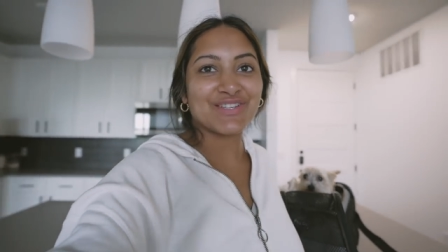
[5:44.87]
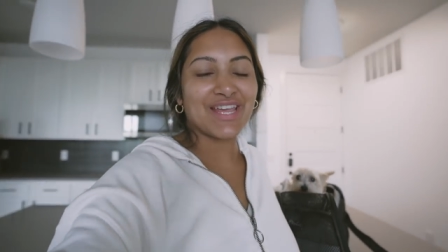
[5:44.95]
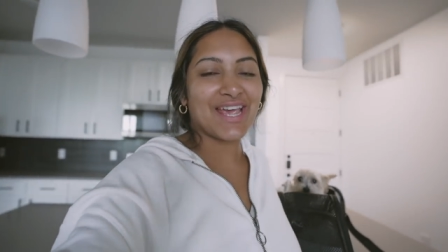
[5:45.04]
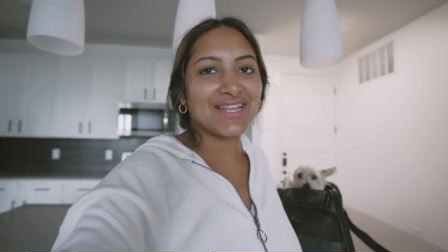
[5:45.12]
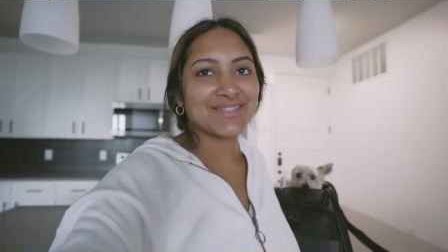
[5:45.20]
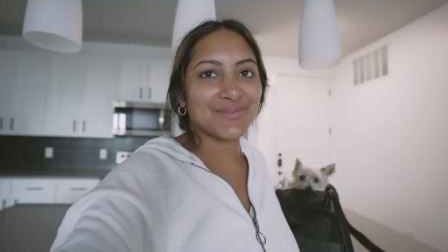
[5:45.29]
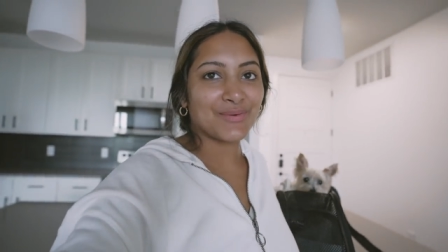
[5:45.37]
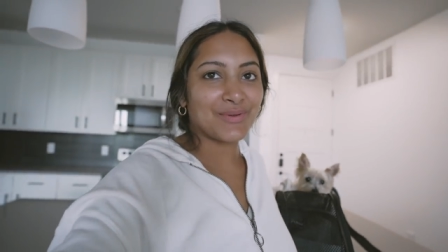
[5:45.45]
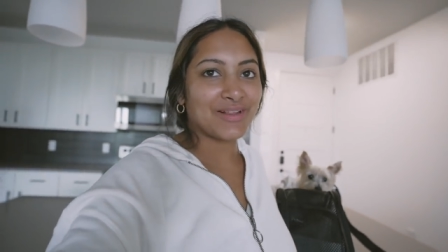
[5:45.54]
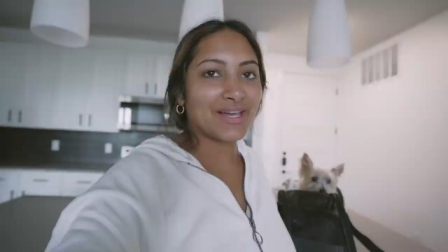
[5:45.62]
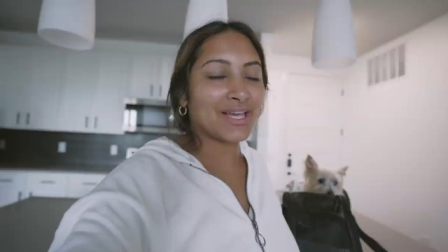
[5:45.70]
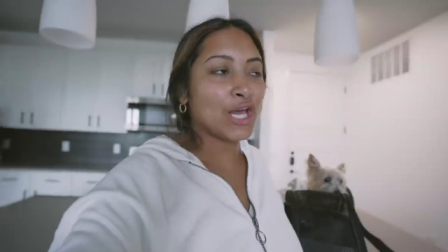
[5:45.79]
She hates when
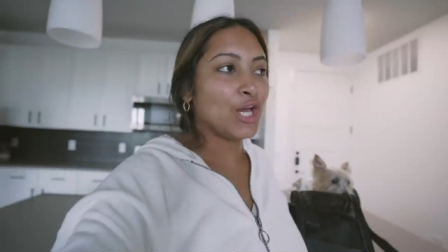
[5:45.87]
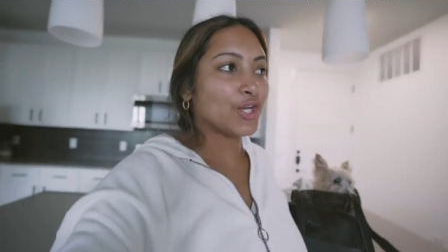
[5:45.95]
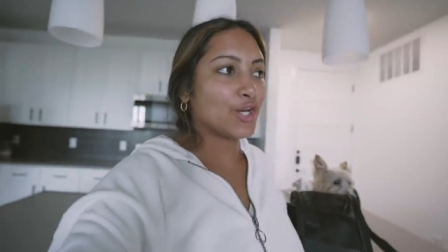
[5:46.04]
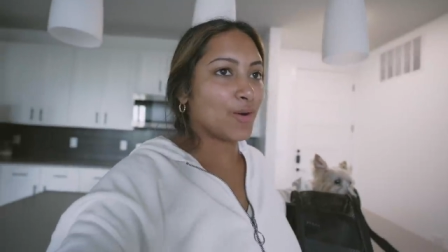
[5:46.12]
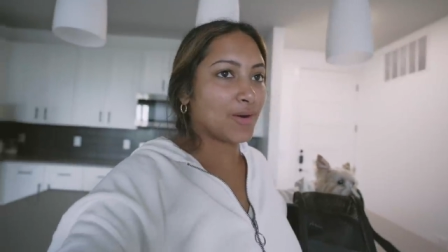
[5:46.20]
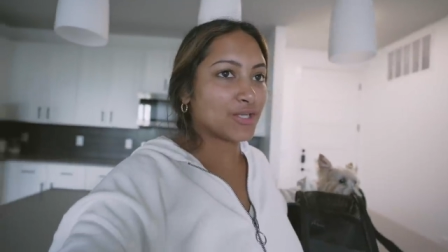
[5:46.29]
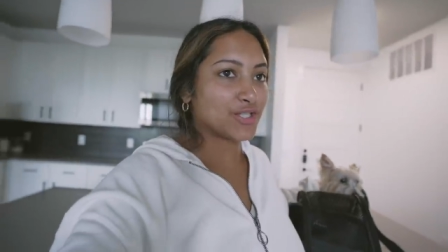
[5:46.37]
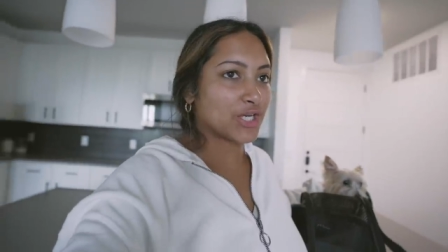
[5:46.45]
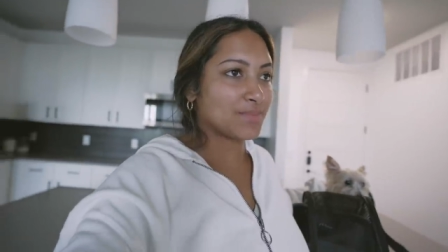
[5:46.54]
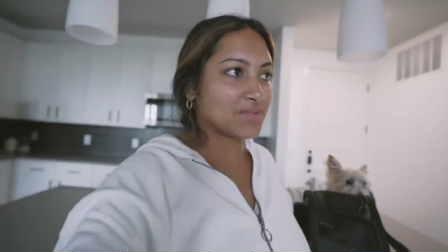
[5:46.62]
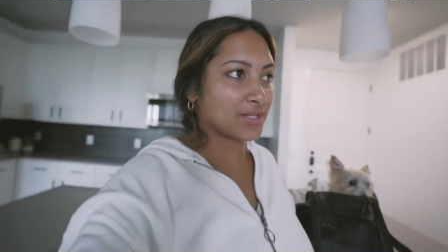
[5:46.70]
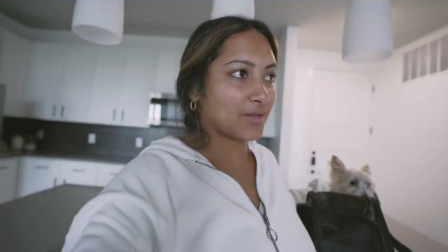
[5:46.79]
we like go on
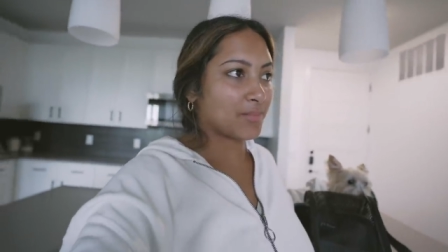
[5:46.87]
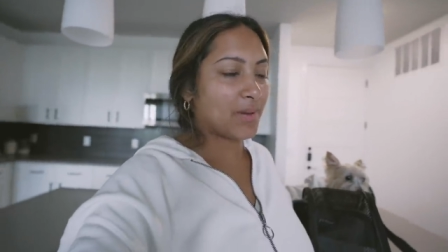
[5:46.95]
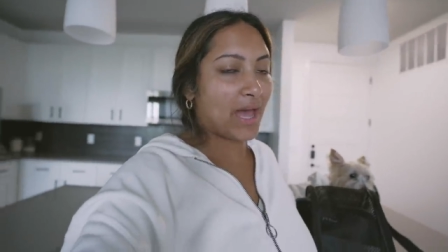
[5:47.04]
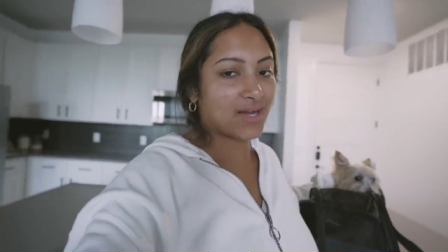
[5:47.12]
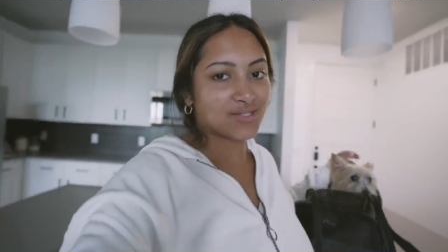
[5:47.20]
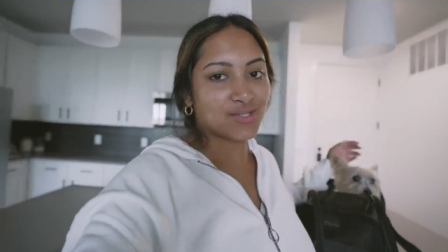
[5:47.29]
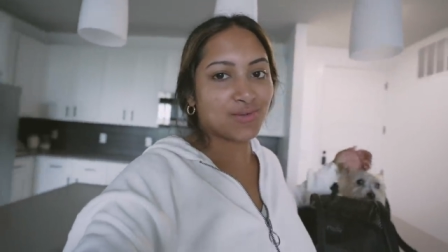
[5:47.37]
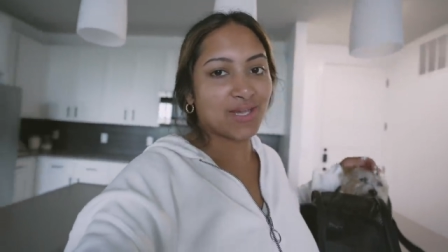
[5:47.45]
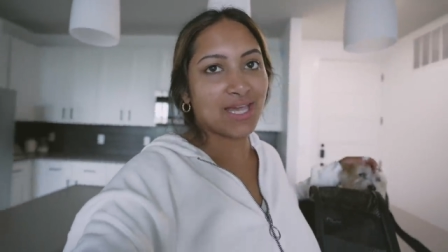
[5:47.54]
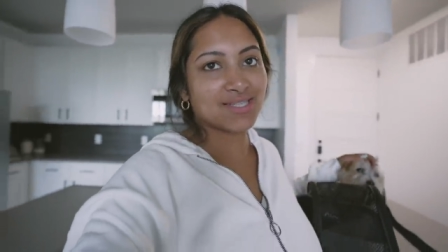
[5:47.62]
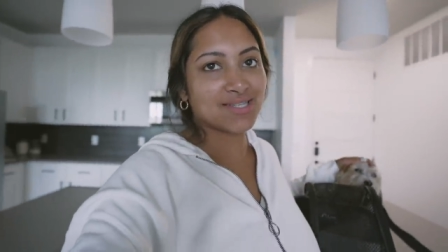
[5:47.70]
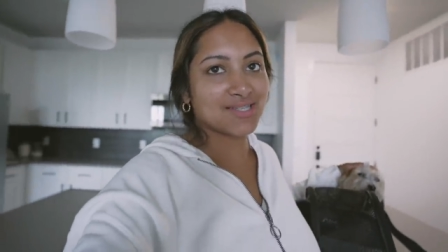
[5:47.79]
trips and like pack
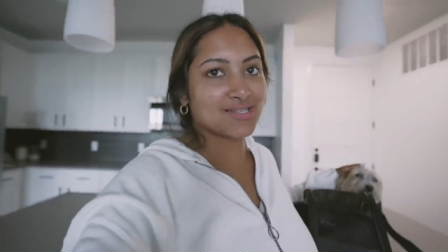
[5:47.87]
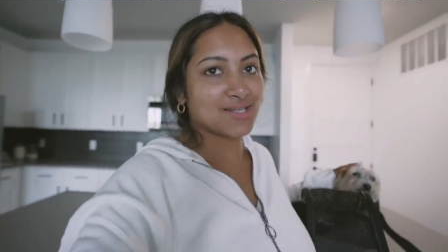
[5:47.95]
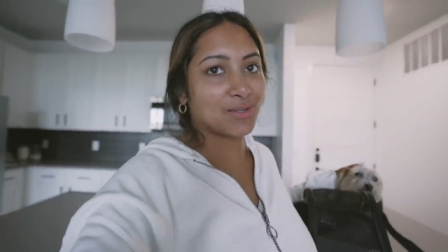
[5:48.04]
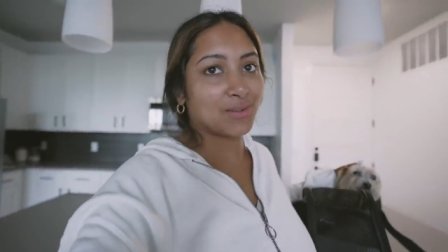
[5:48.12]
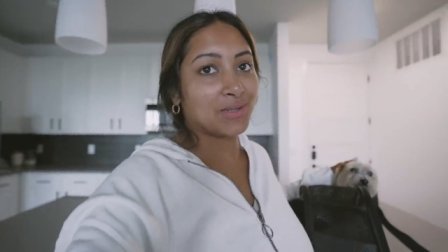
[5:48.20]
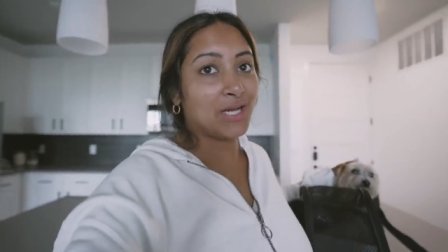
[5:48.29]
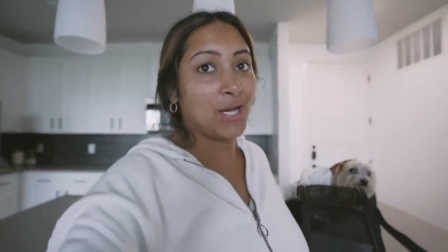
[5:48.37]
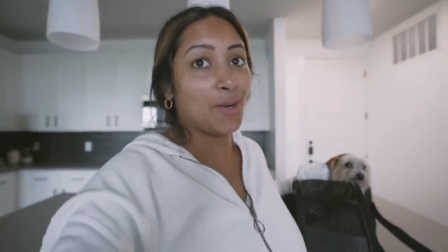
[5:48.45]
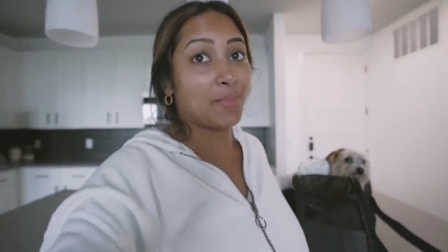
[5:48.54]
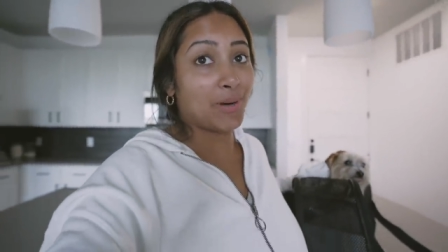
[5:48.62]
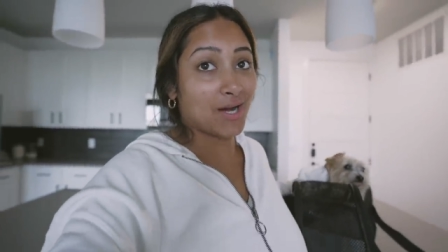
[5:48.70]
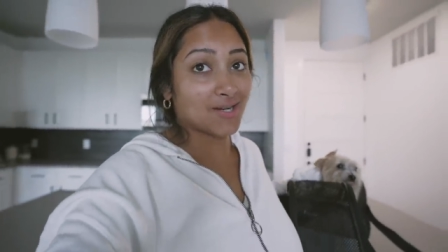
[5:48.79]
suitcases, so
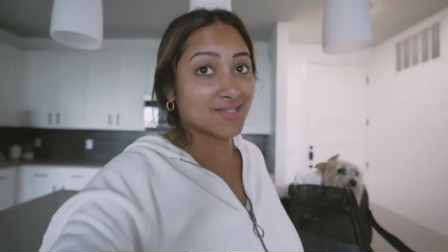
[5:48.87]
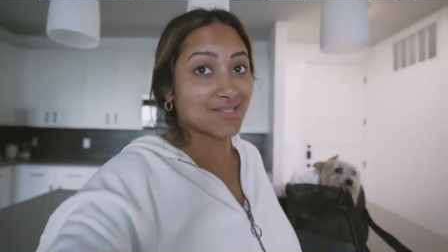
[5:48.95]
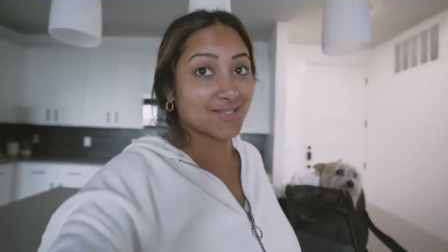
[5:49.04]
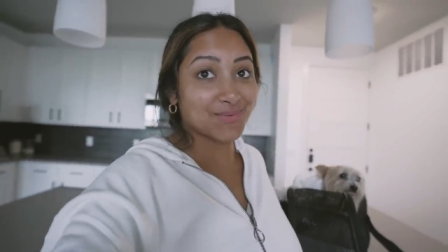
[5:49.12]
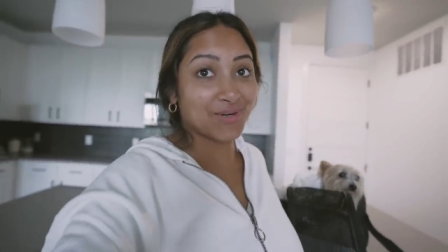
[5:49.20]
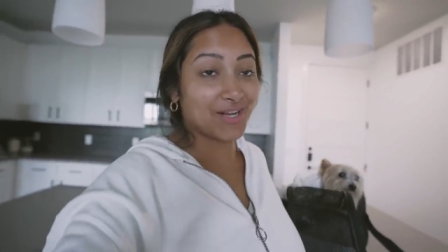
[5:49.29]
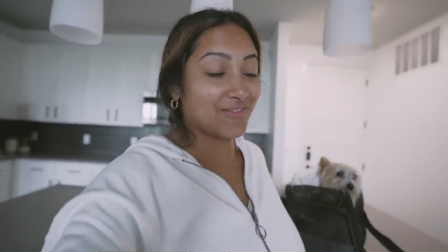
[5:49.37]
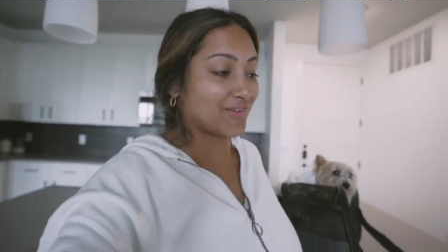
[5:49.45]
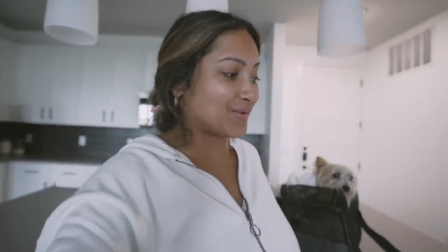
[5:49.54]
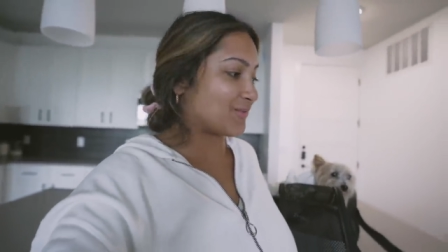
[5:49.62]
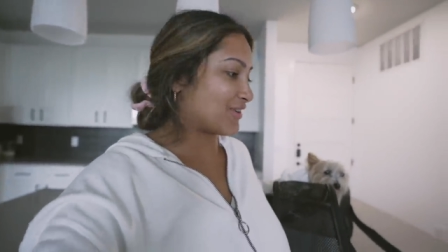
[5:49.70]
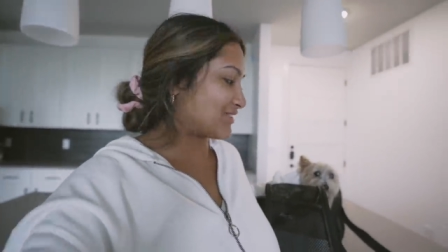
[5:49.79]
boxes were
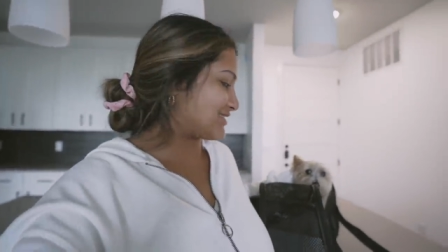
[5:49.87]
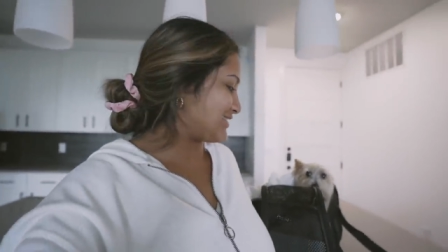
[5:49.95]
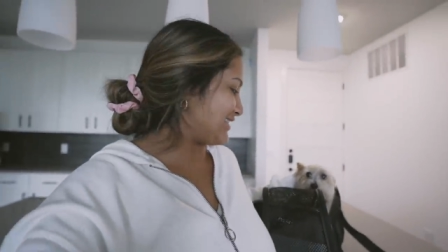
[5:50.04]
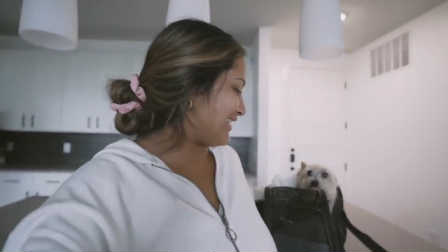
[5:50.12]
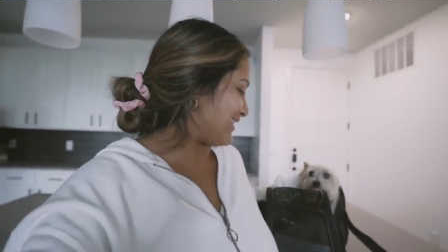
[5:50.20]
even worse.